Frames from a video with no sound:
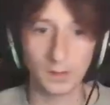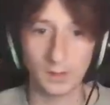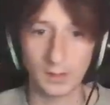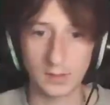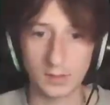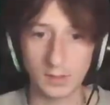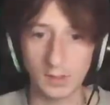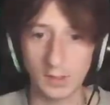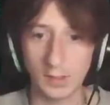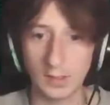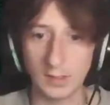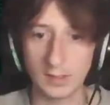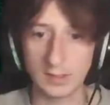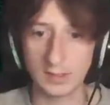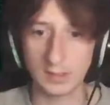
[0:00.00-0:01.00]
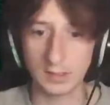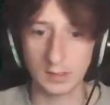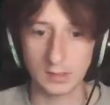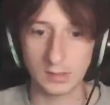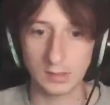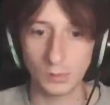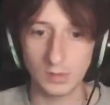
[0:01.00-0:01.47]
That's going to assist
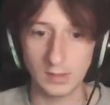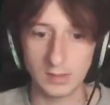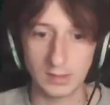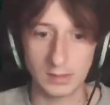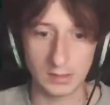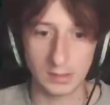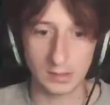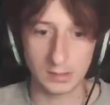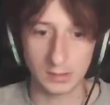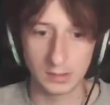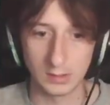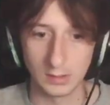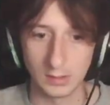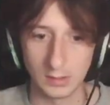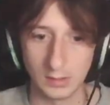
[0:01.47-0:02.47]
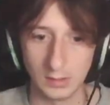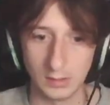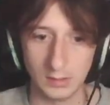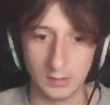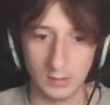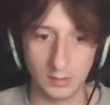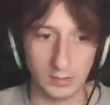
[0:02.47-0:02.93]
us. It will assist us
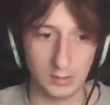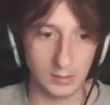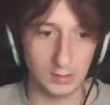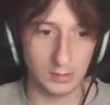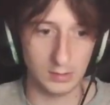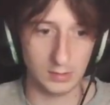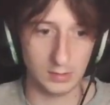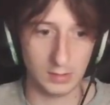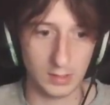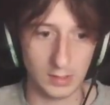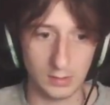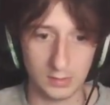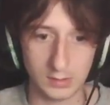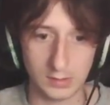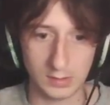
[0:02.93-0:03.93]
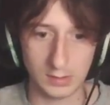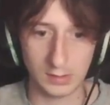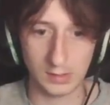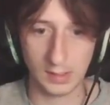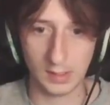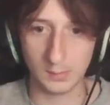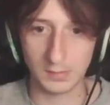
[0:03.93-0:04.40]
in the chaos
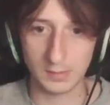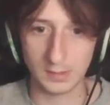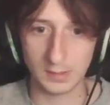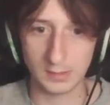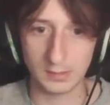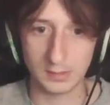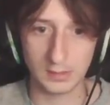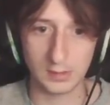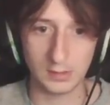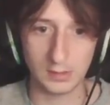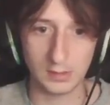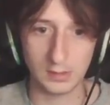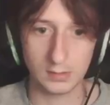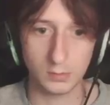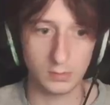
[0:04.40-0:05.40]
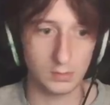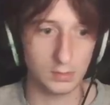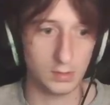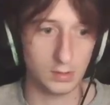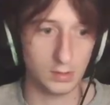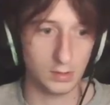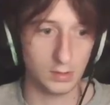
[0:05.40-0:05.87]
and happenstances that will
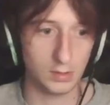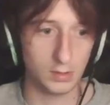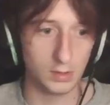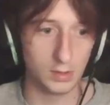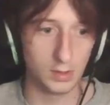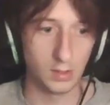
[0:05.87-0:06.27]
occur.